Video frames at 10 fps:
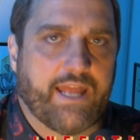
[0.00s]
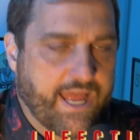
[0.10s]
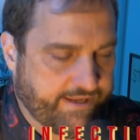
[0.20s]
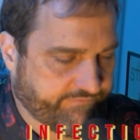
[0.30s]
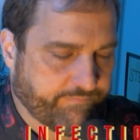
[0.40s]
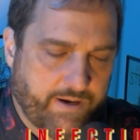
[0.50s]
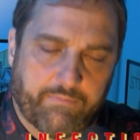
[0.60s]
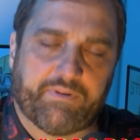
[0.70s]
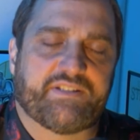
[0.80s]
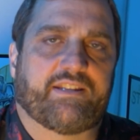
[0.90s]
I've
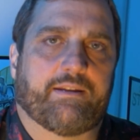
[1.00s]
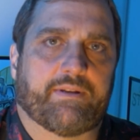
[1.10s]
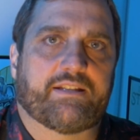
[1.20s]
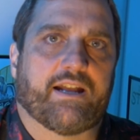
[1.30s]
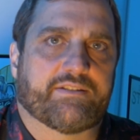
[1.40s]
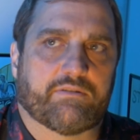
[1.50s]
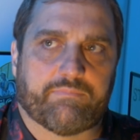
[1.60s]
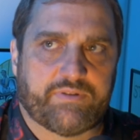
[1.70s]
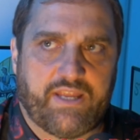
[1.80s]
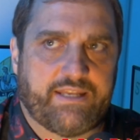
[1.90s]
probably seen them in
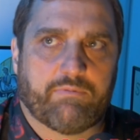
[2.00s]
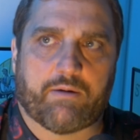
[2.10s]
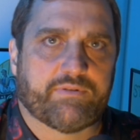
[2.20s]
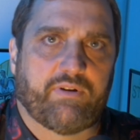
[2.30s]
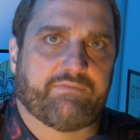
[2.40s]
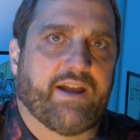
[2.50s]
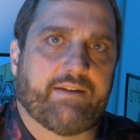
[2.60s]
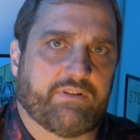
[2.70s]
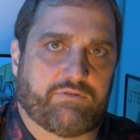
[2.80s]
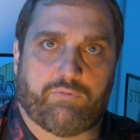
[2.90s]
concert anywhere between
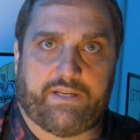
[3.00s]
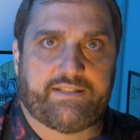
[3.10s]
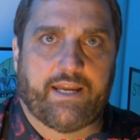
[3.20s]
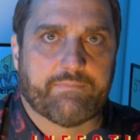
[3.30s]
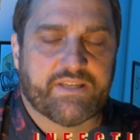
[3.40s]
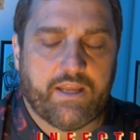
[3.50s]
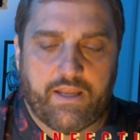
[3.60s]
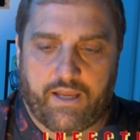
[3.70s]
5 and 20 times.